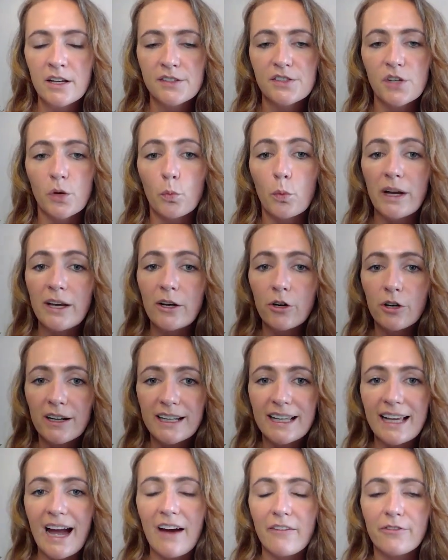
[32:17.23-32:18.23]
So we
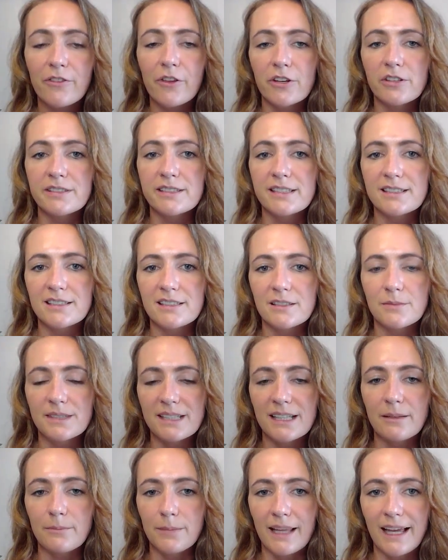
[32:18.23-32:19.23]
already have those
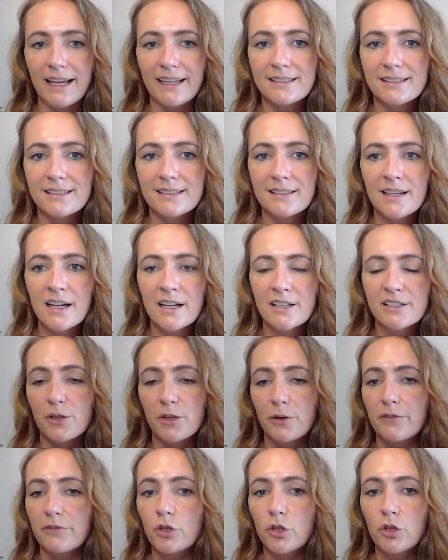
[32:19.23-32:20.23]
systems in place.
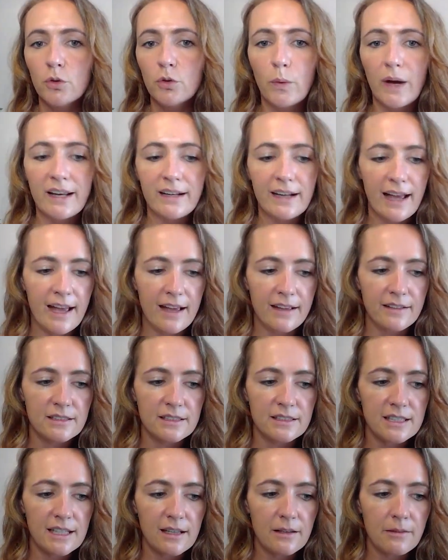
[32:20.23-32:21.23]
So if you went
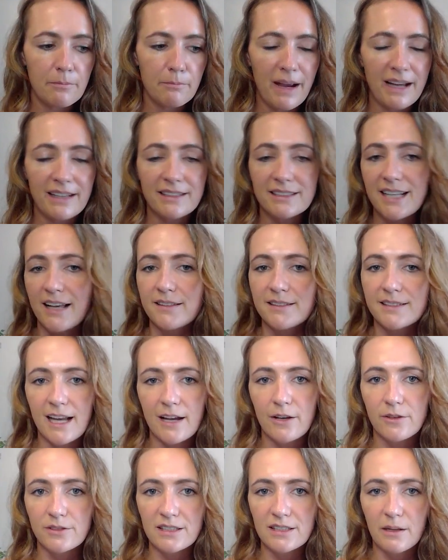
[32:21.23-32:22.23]
and made 10
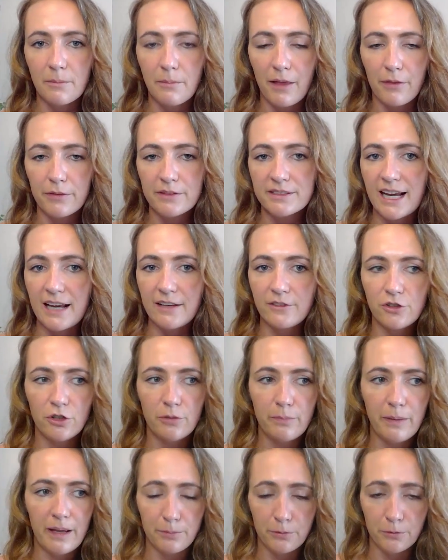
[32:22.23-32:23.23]
sales in a month, 10
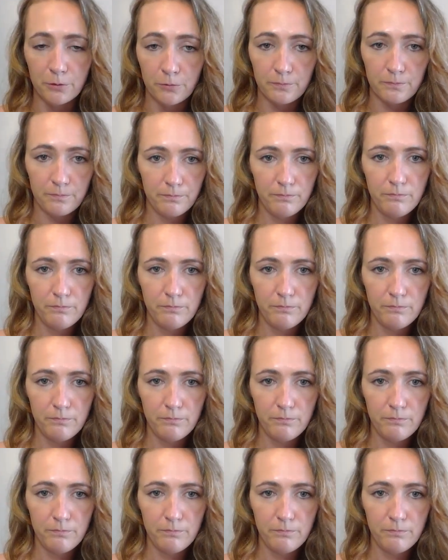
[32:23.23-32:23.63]
new people